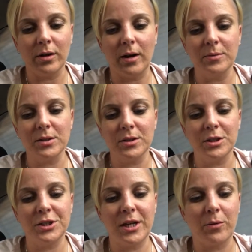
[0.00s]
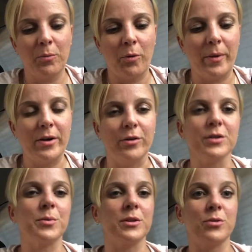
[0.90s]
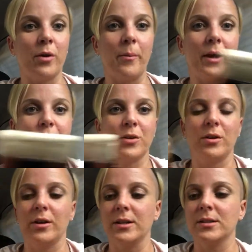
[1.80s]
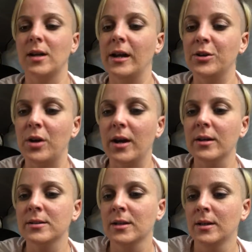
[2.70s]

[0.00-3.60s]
I'm just going to check what my notes were so I make sure I don't get sidetracked.